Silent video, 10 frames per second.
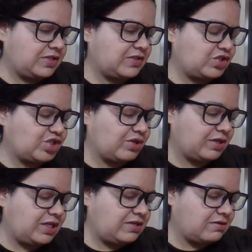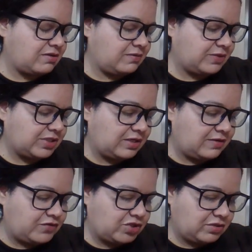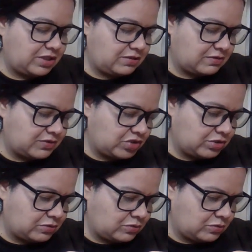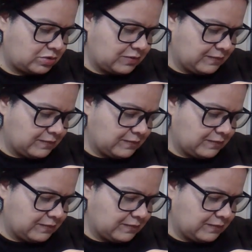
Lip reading: It's a chunky yarn, which I love chunky yarns too.